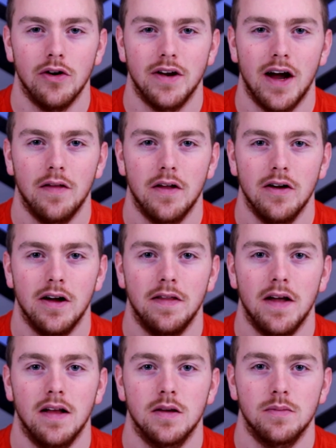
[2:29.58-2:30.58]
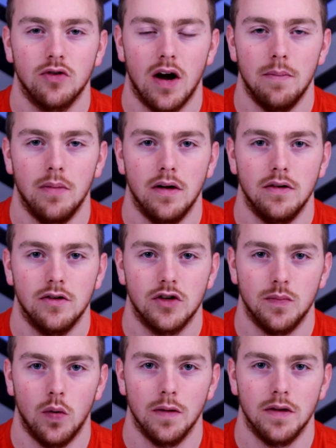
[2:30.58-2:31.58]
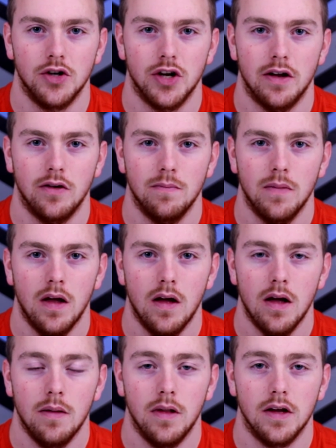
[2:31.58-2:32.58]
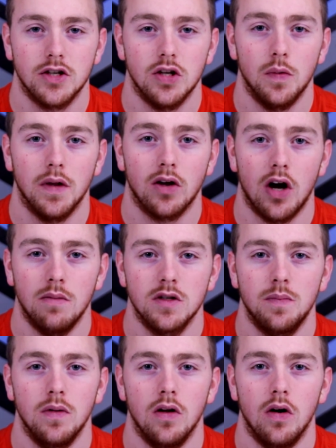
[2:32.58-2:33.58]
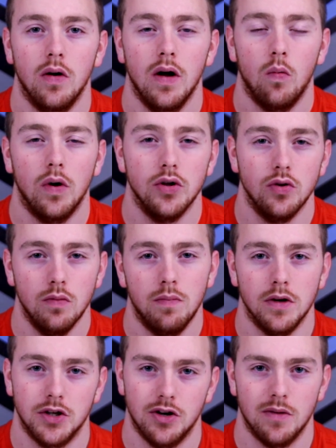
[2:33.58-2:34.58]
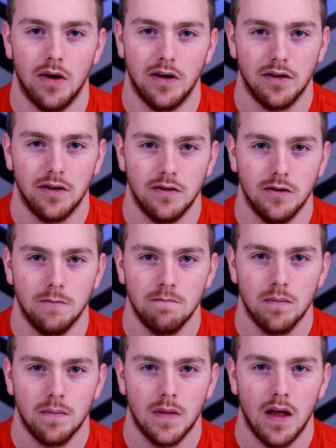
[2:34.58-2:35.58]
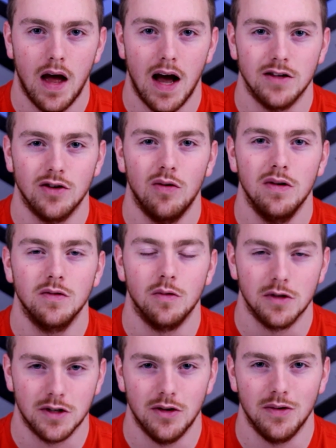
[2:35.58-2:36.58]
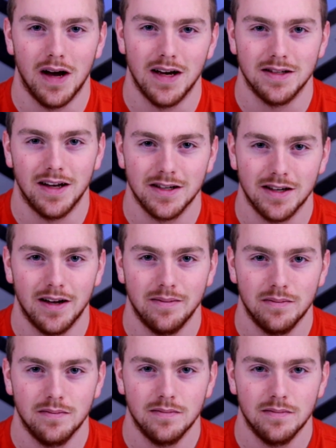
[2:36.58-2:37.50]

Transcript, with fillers: while you're down there, hit that subscribe button to support the channel. Let us know in the comments below what you pushed your monitor to. As always, we'll see you guys next time.